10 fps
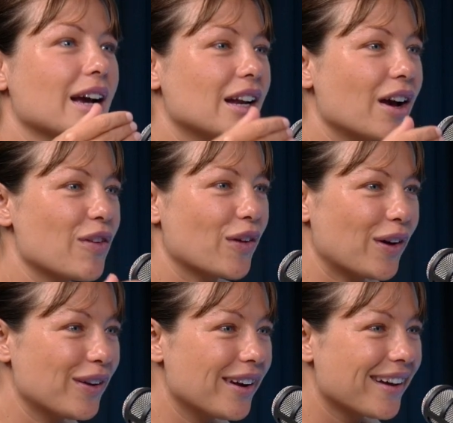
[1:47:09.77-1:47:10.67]
like an
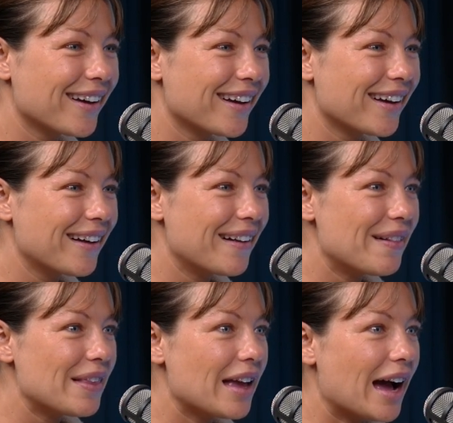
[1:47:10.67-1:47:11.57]
iPhone. Oh
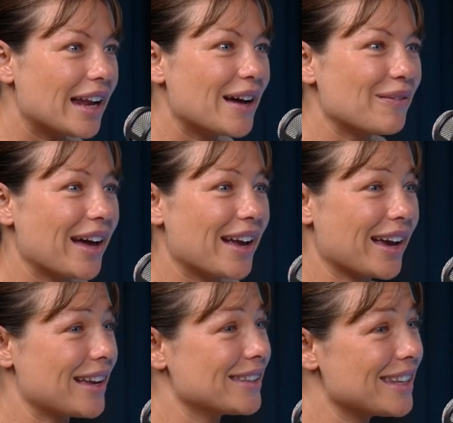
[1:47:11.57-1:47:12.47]
yes. And I'm
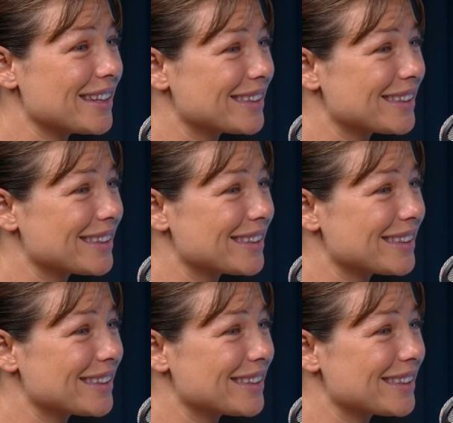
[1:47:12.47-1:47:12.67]
like, is